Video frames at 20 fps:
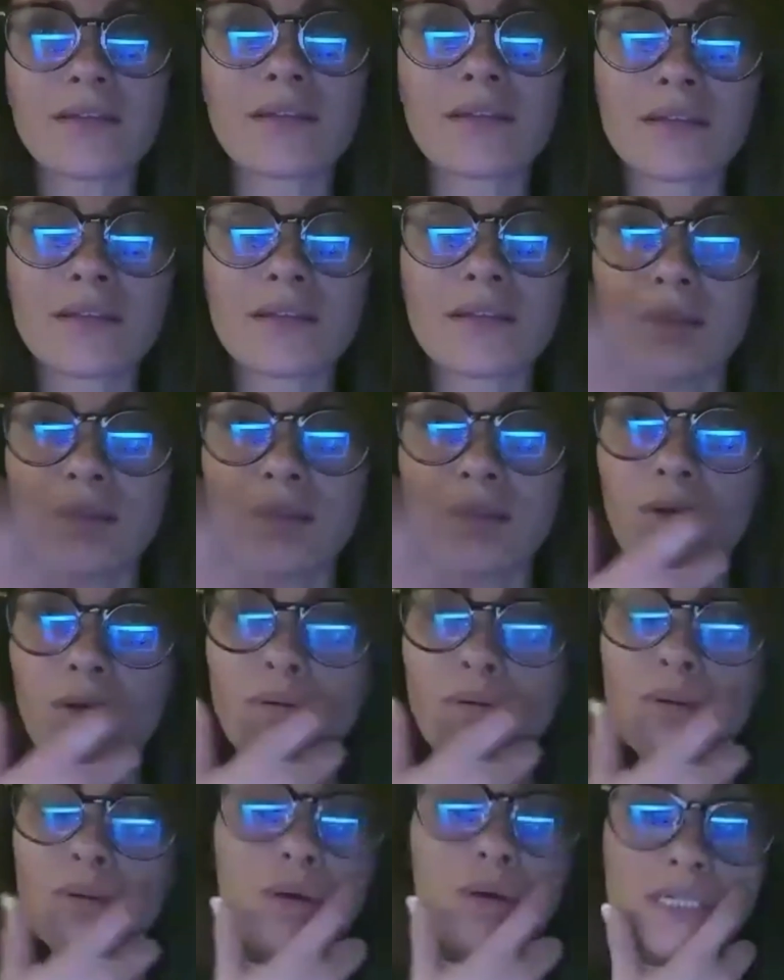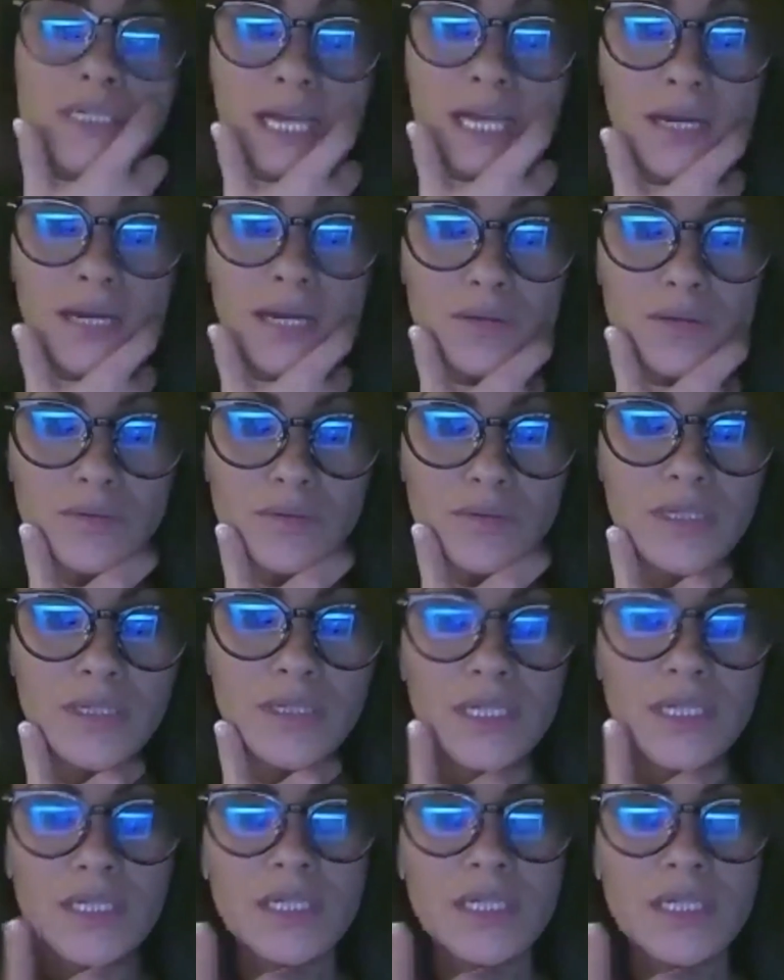The whole lockdown,
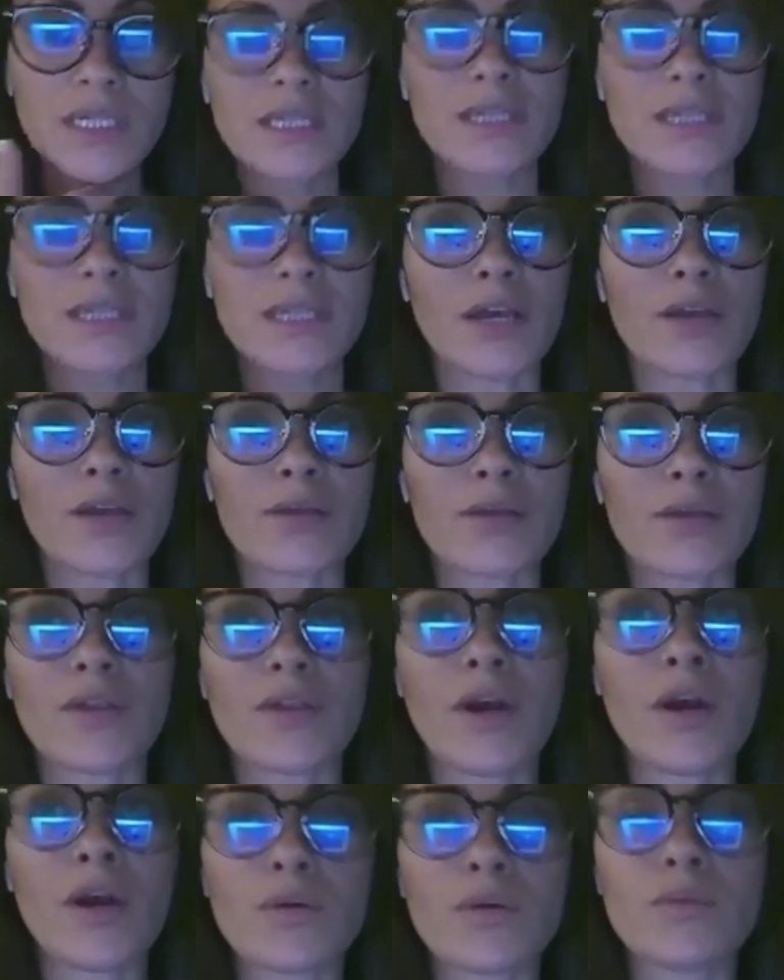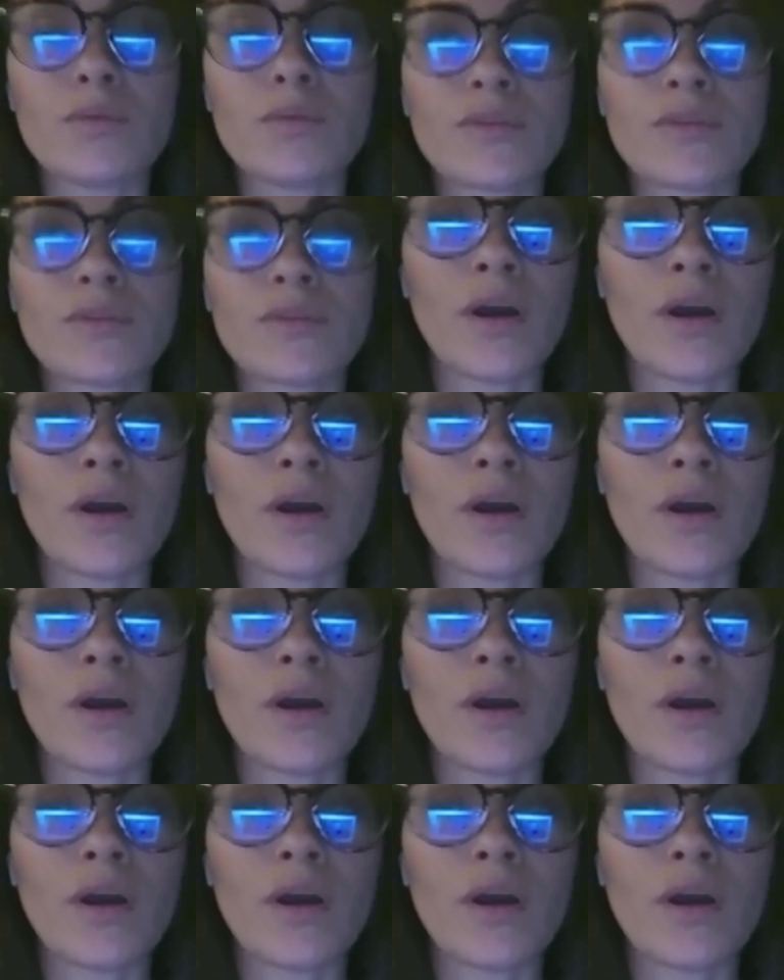the whole